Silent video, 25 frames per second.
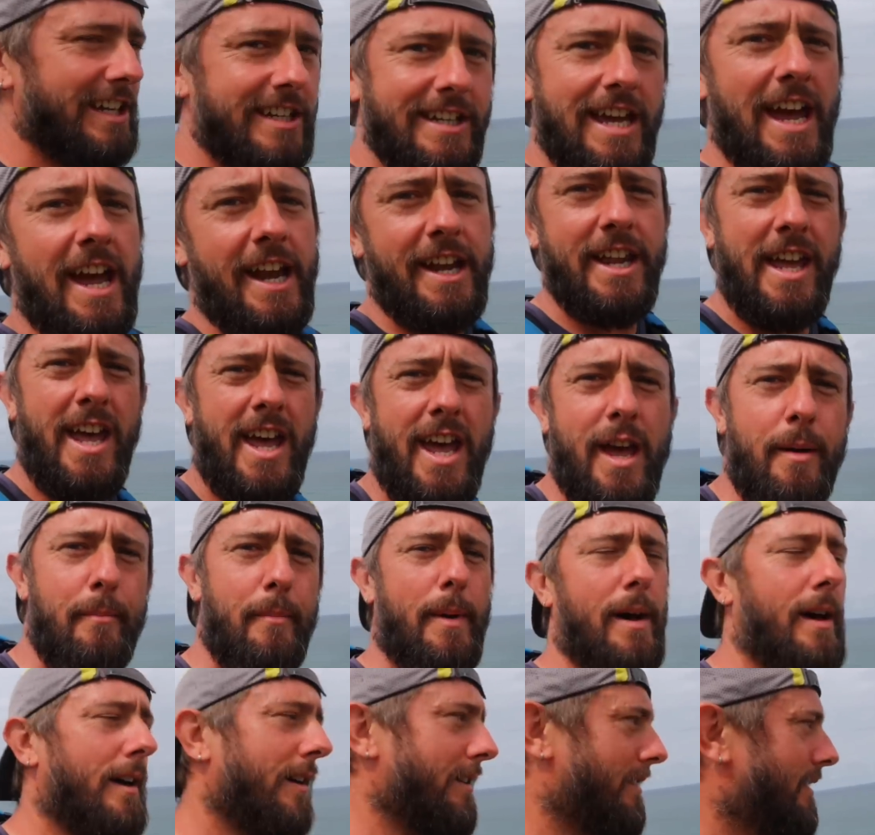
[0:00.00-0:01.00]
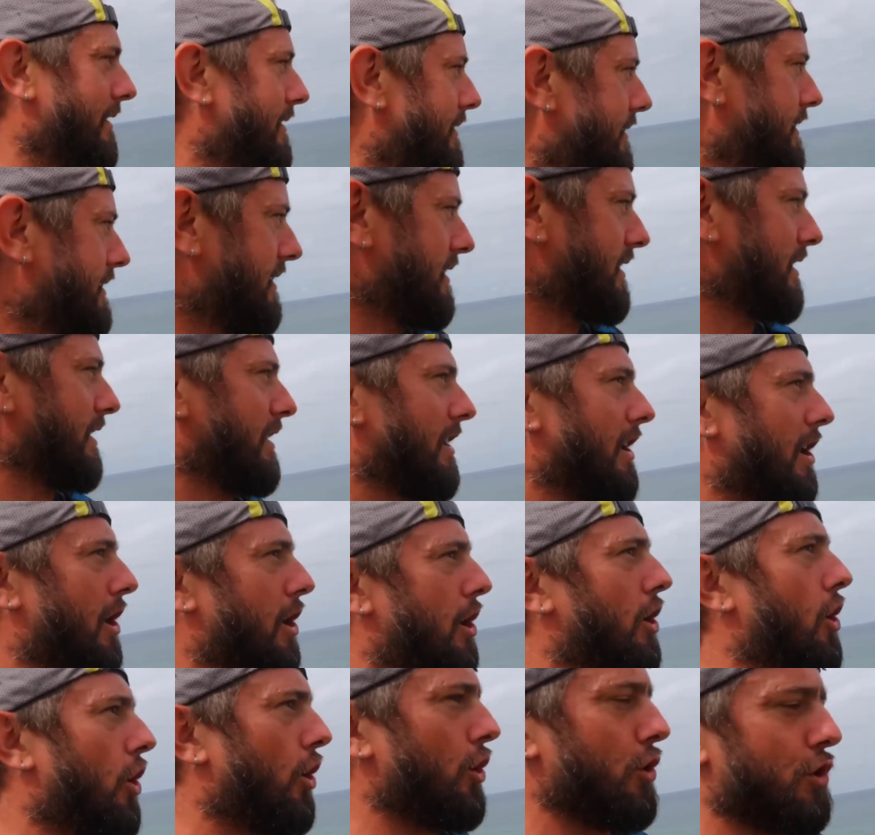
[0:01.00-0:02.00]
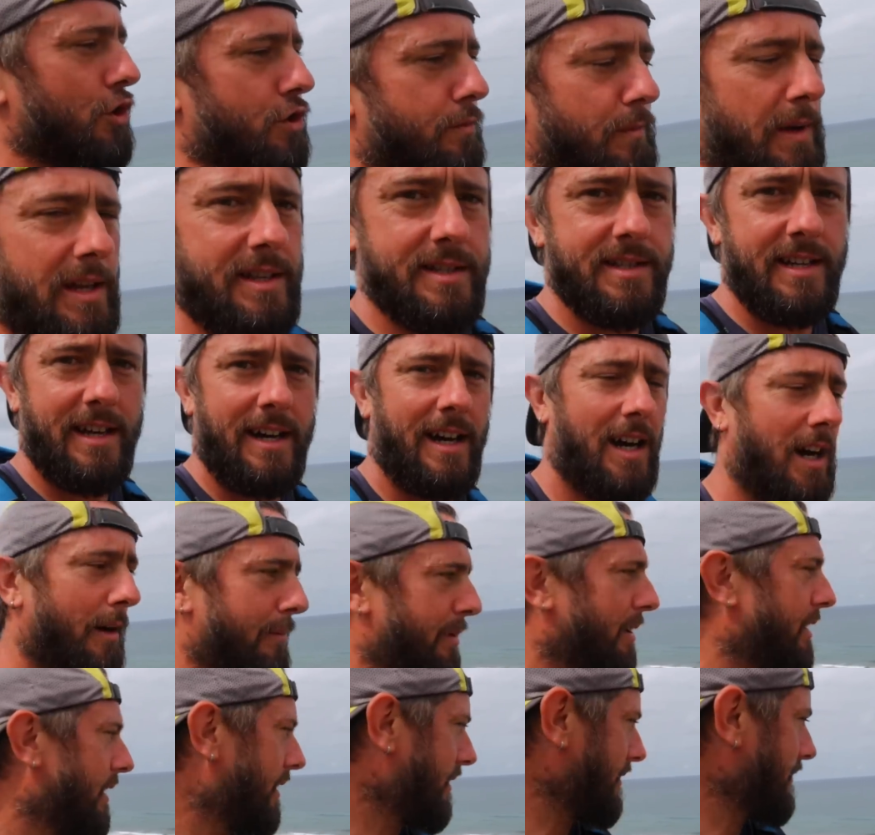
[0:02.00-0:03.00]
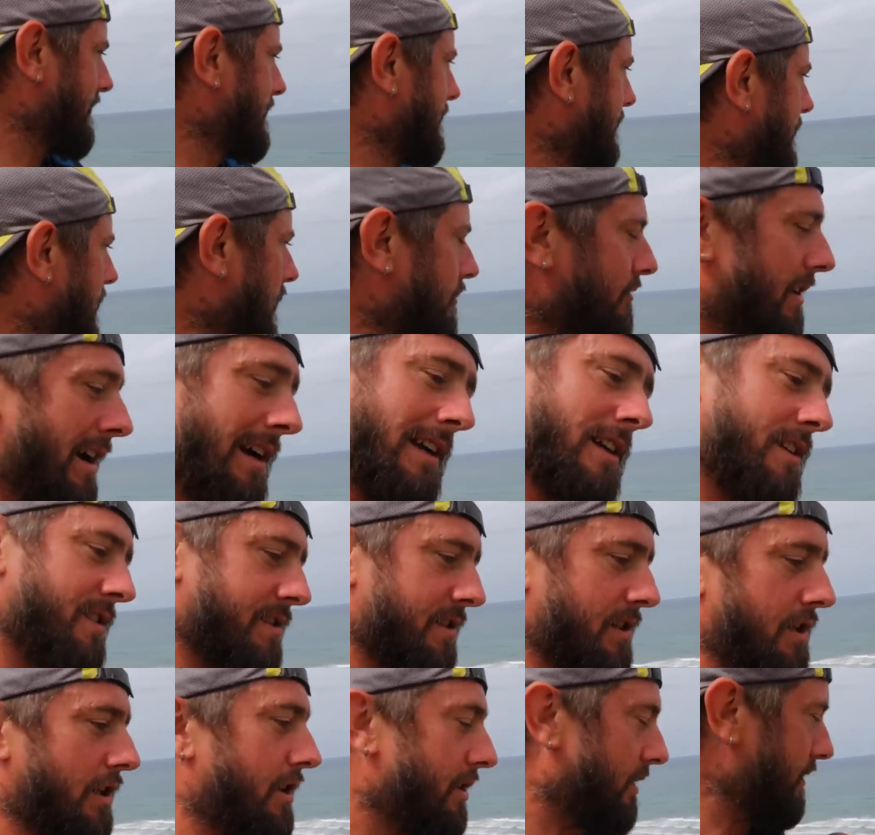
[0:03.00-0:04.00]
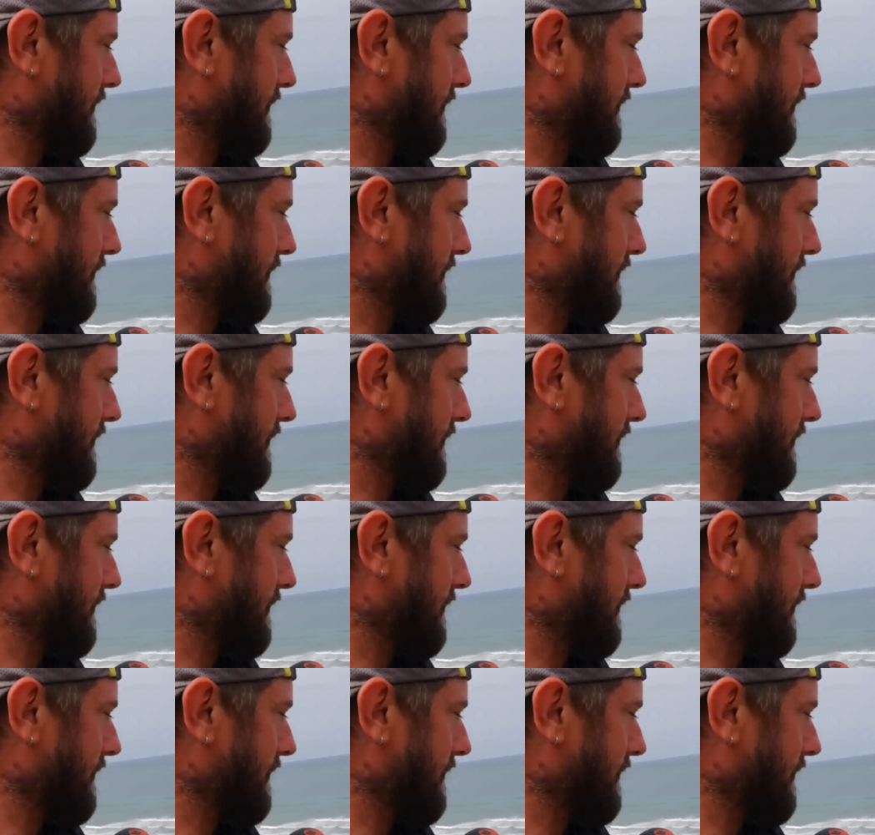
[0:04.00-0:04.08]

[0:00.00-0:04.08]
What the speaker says: Get him. Launch me into harbour, and rightly so.